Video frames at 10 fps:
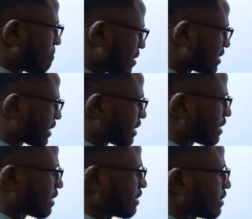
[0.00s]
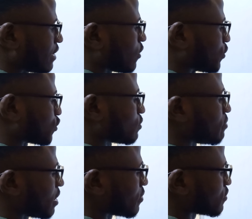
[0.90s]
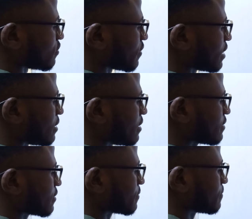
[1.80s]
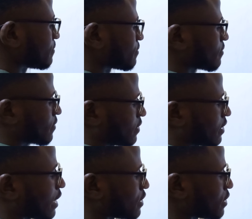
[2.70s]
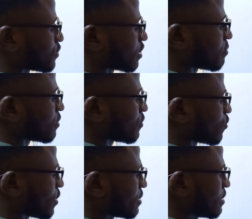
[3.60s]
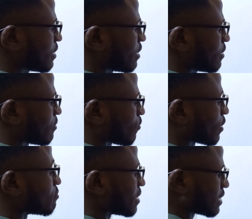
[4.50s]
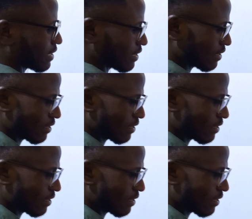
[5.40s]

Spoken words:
meter here, we should be able to divide this, and then we shall remain with 1 meter.